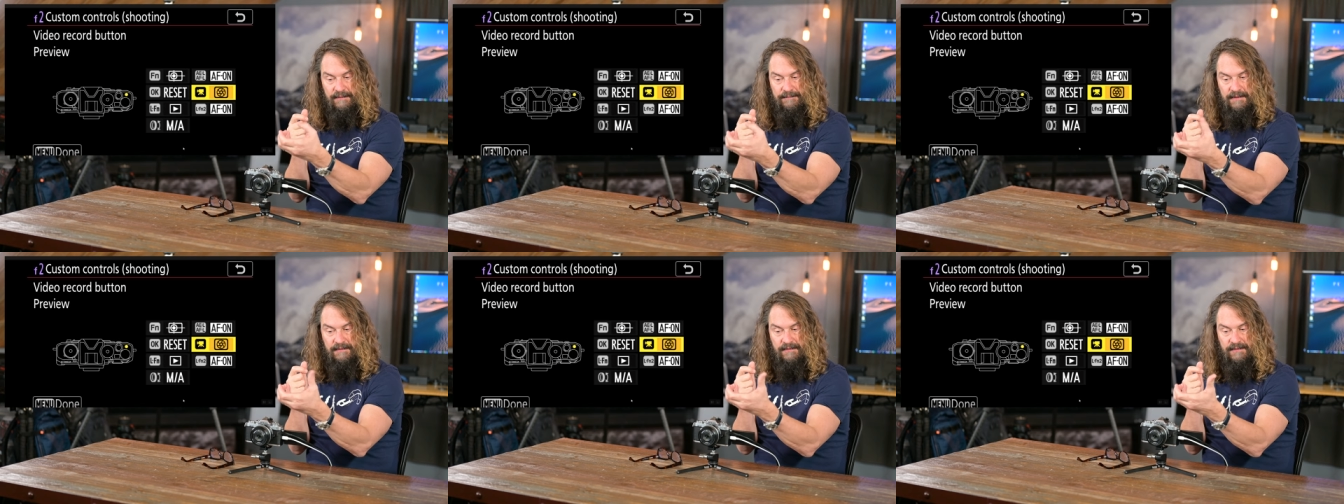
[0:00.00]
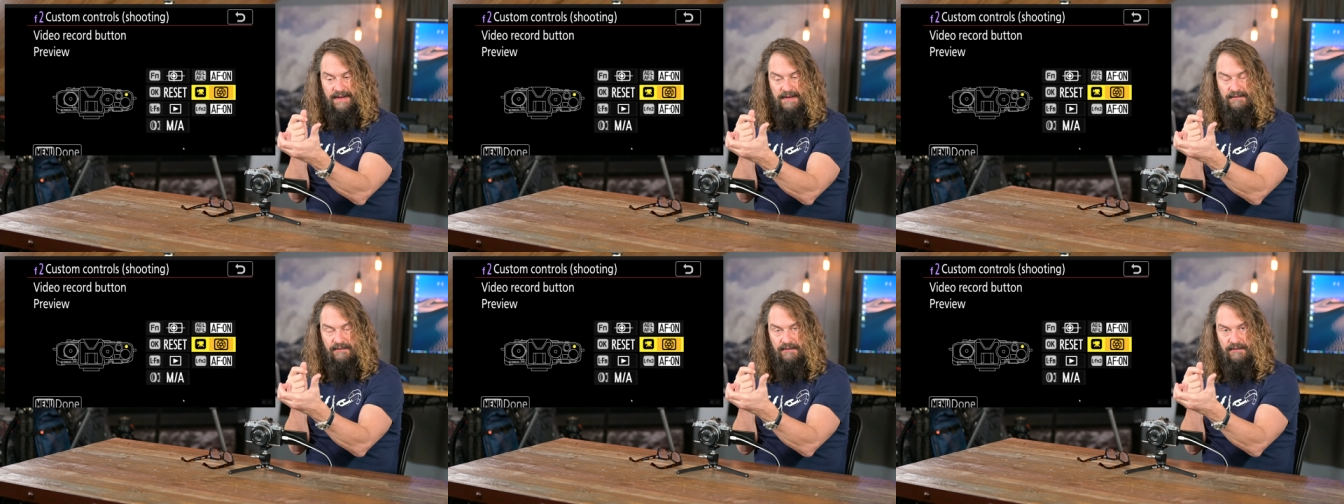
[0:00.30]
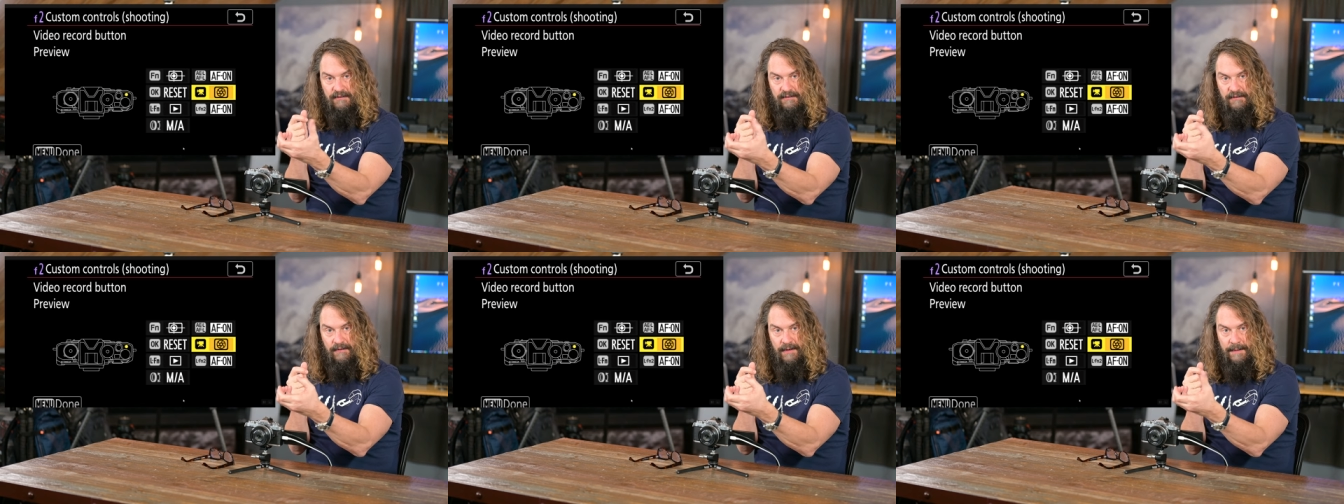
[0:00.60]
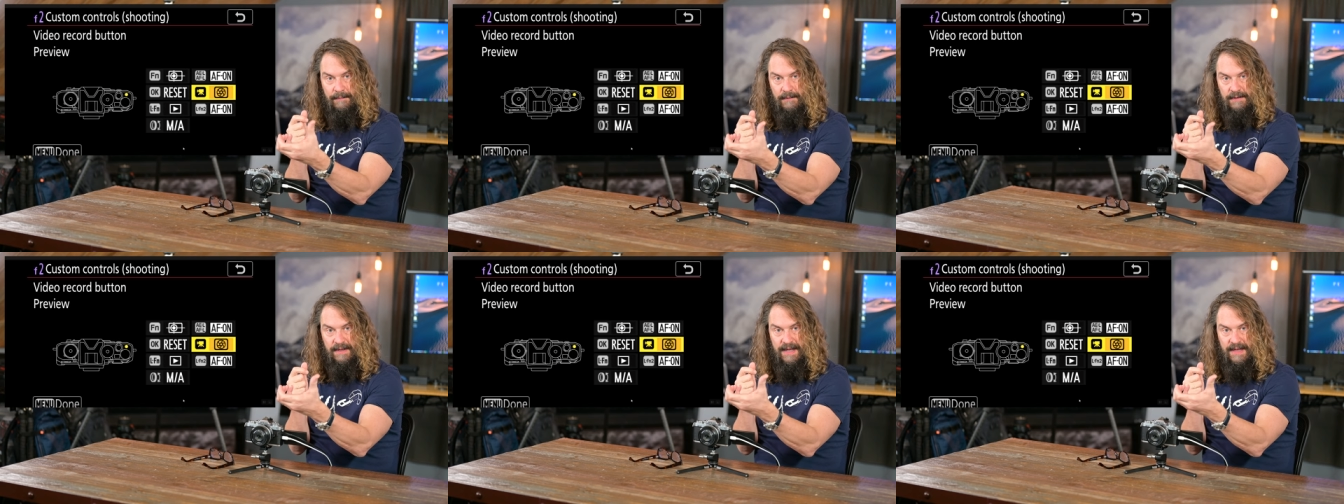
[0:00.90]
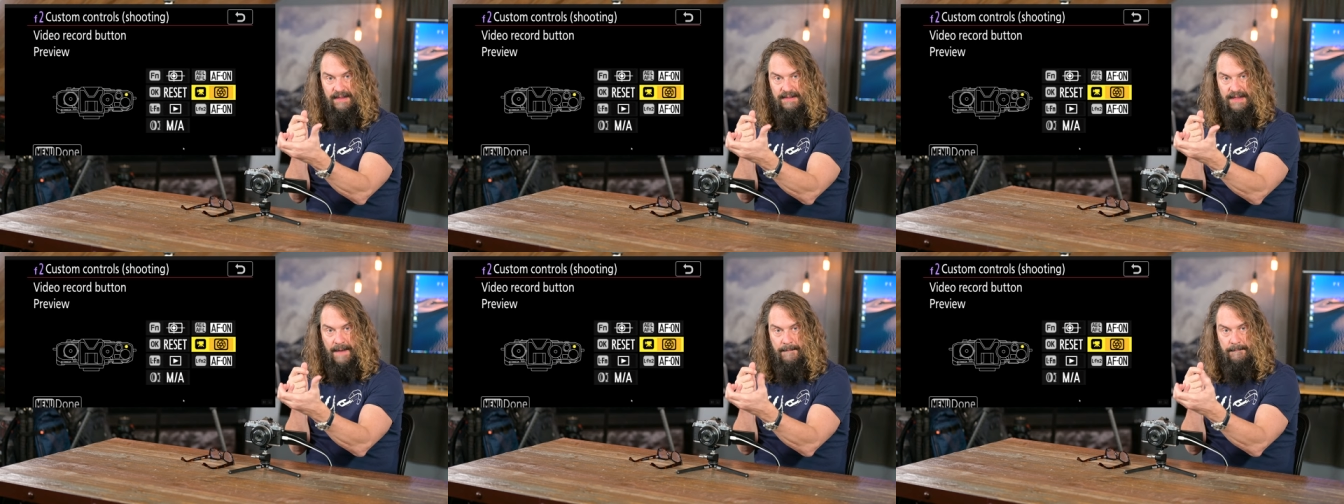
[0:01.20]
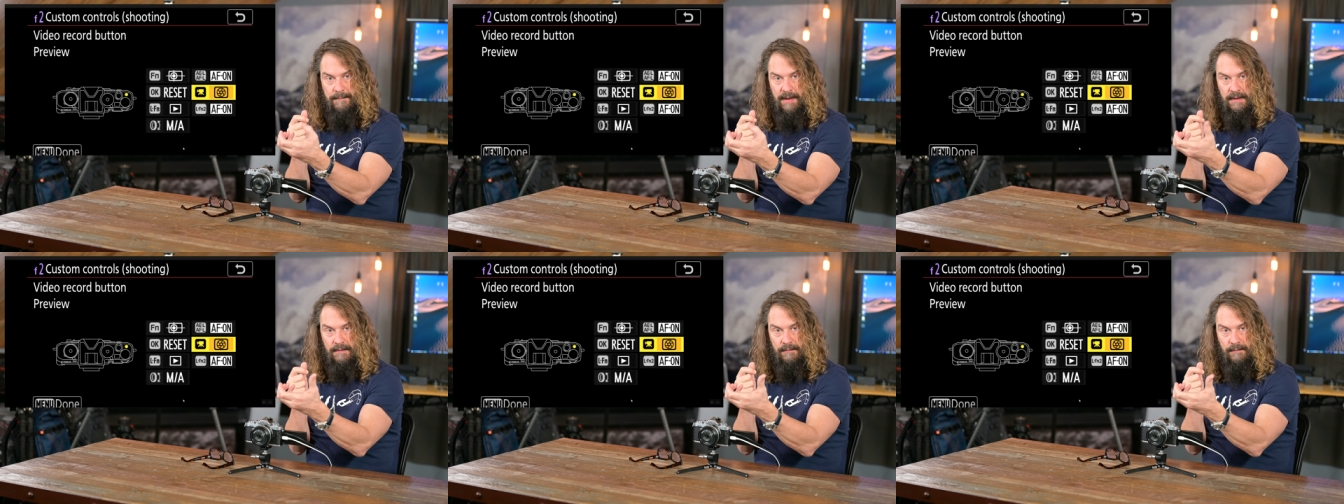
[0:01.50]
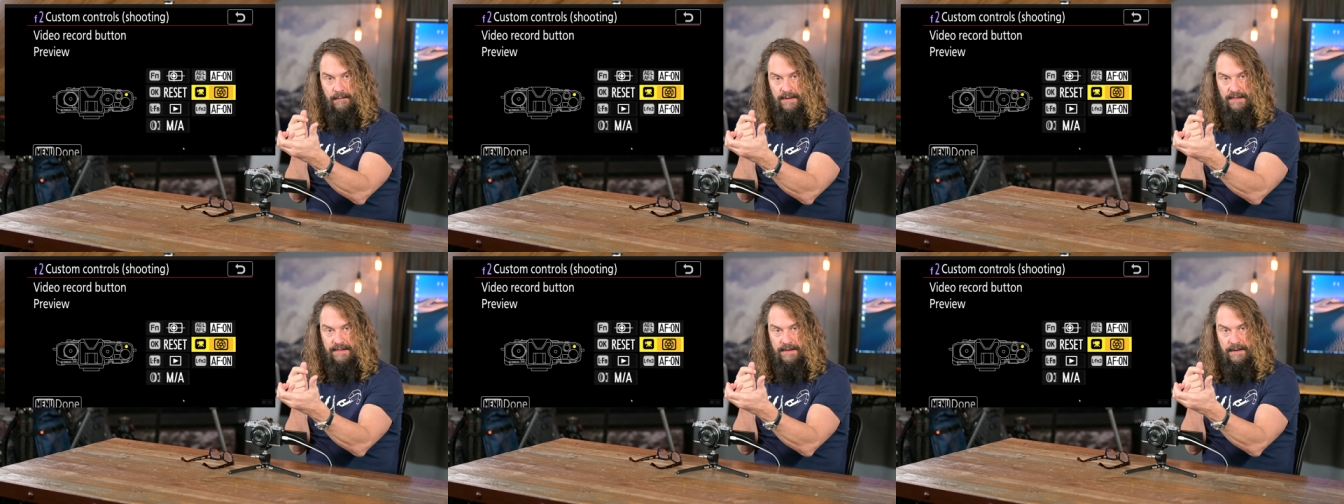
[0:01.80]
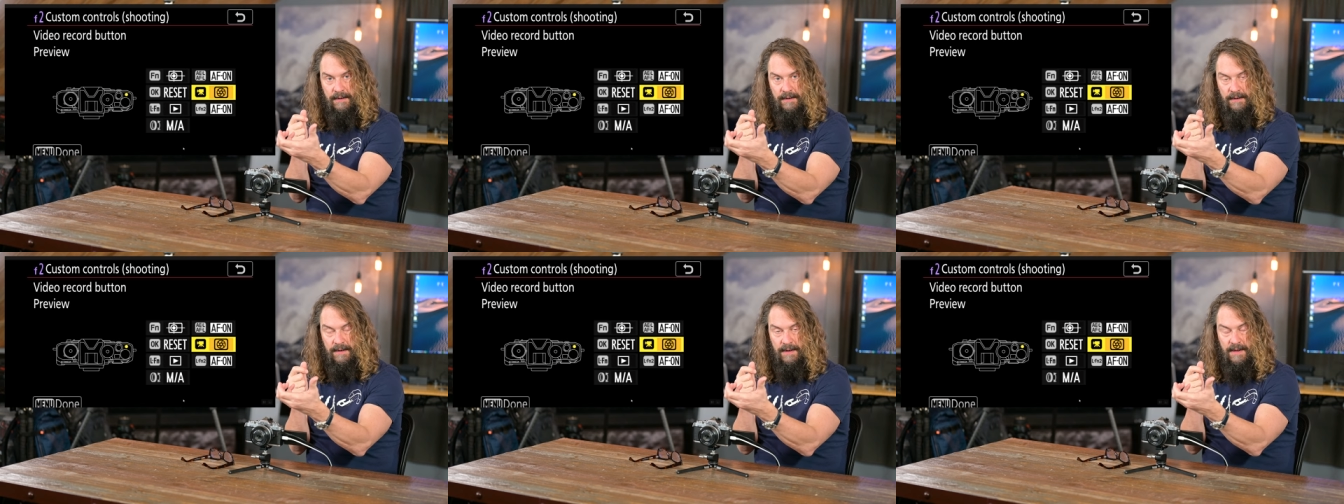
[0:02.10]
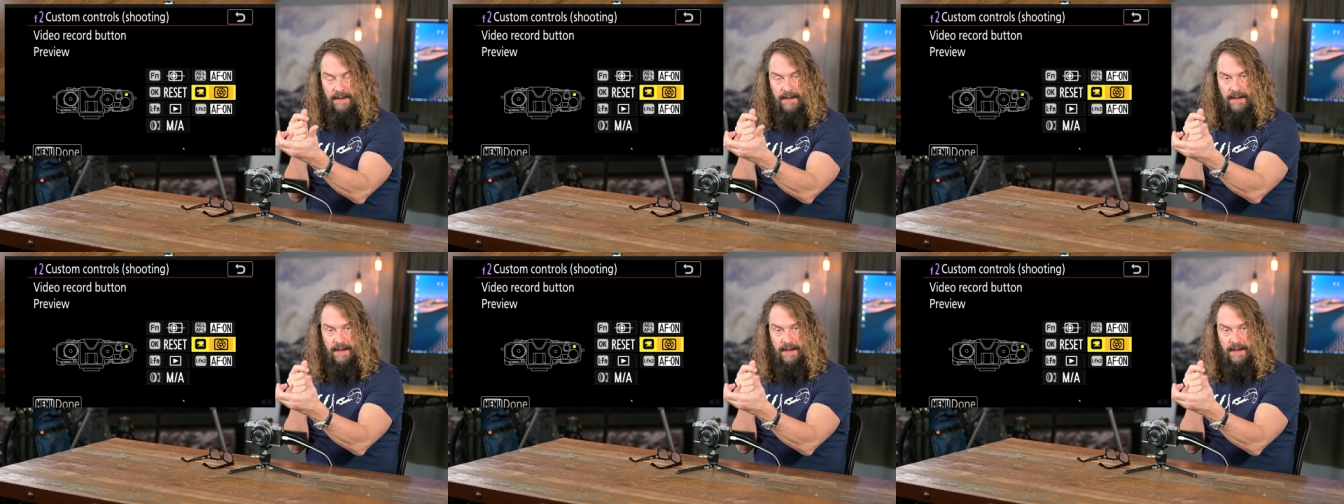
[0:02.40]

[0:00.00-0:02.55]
If instead you just are able to hit that button with your